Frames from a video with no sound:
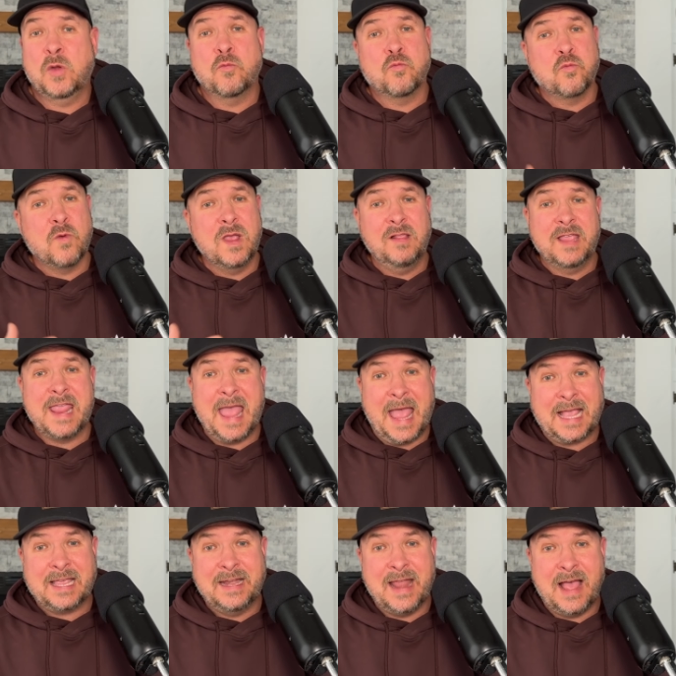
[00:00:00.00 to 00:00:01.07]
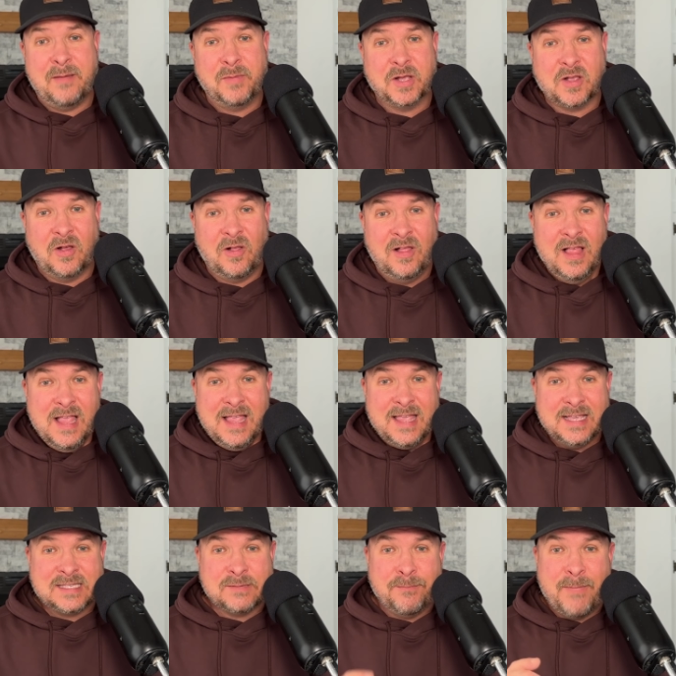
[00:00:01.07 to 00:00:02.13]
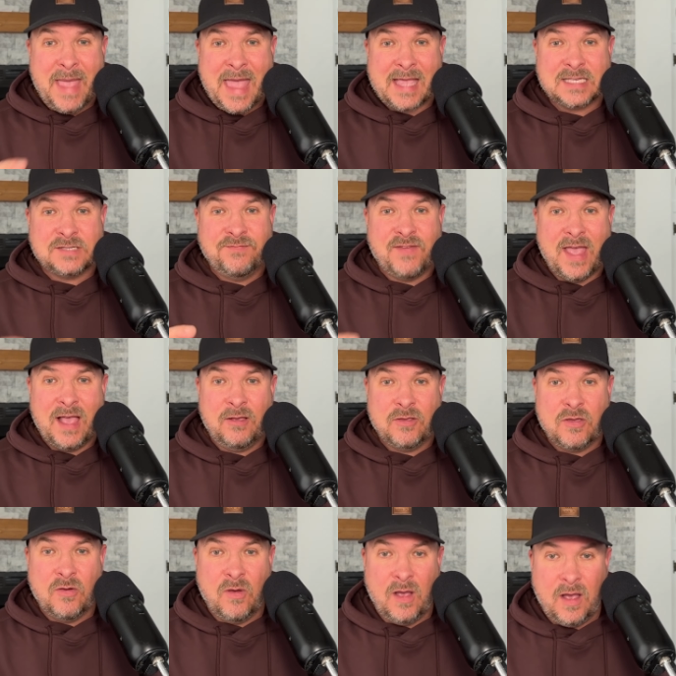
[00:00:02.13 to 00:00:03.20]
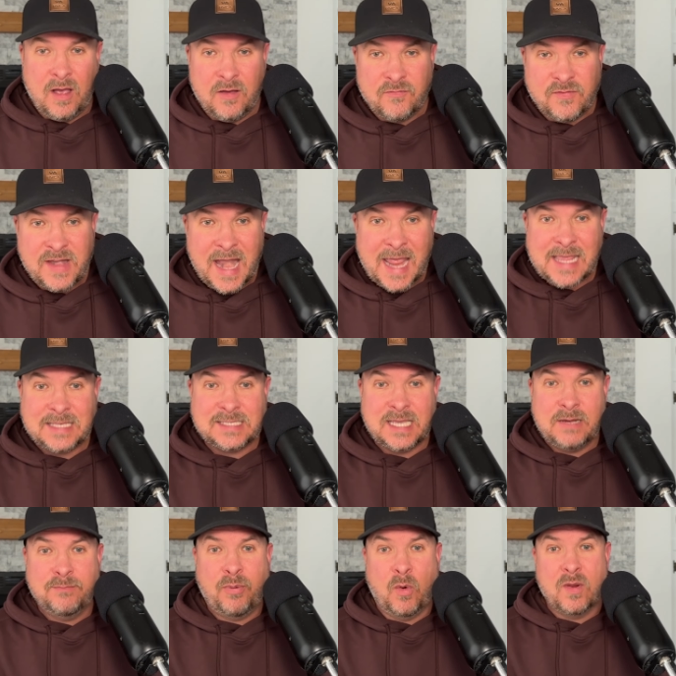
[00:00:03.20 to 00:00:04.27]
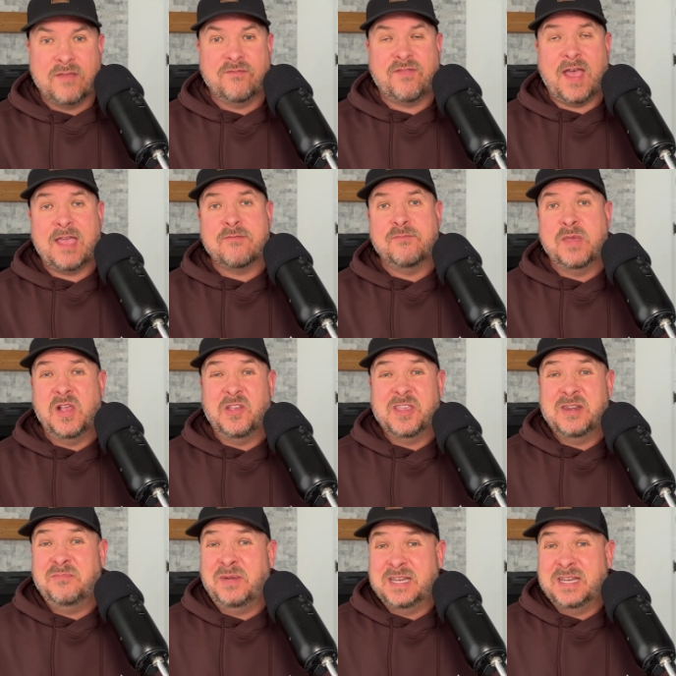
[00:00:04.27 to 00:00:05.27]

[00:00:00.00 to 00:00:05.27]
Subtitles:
Really economical. It's a max value of $19.5 million,